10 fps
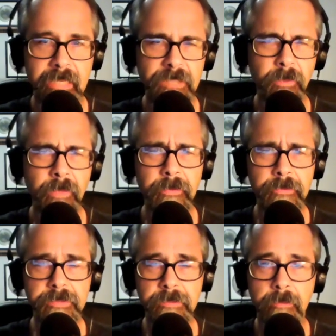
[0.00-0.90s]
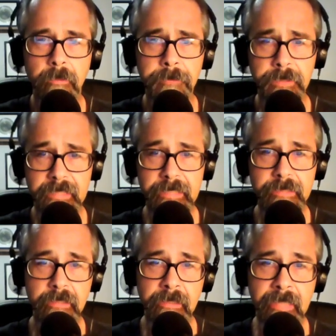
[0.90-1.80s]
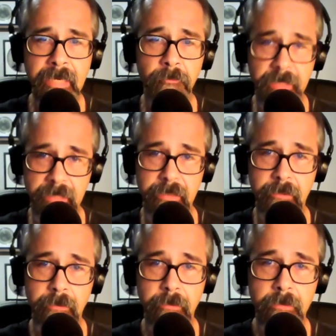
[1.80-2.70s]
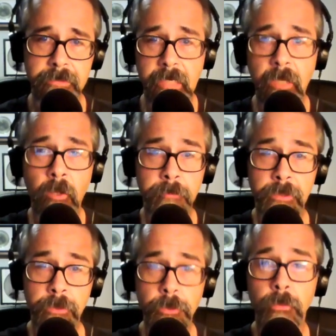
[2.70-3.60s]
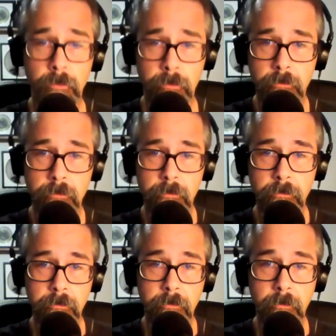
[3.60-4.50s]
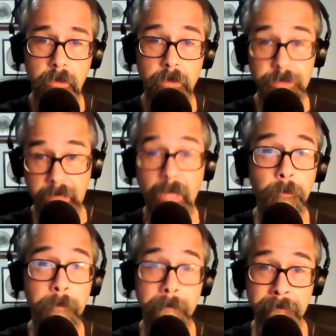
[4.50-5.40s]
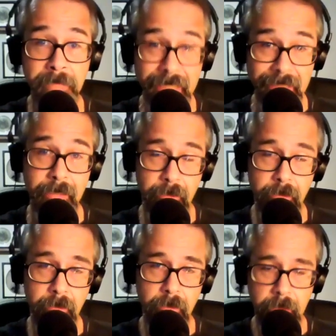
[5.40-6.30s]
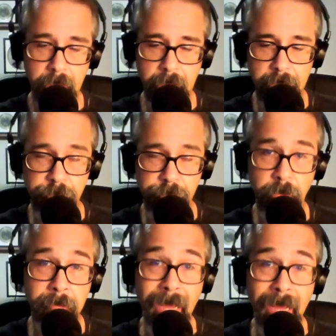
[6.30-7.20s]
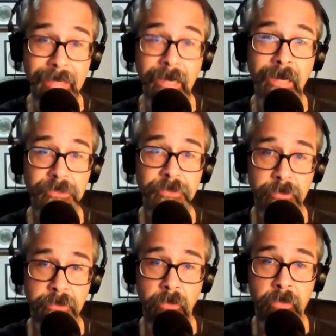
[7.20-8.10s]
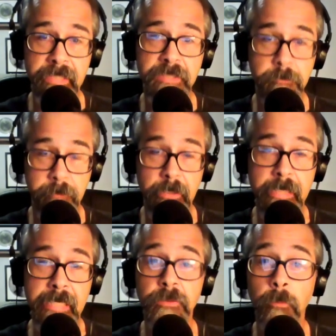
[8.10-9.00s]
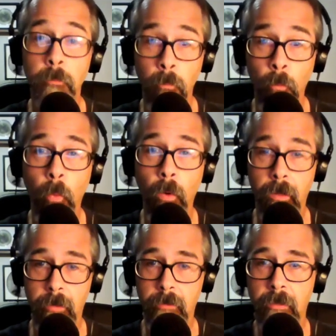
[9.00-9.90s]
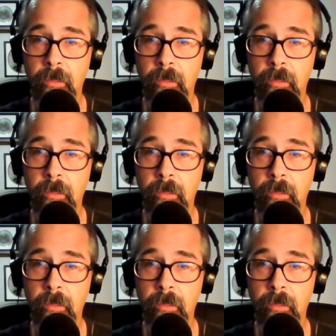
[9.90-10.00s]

It's one of those, please allow me to help you, to help me enjoy my concert going experience more.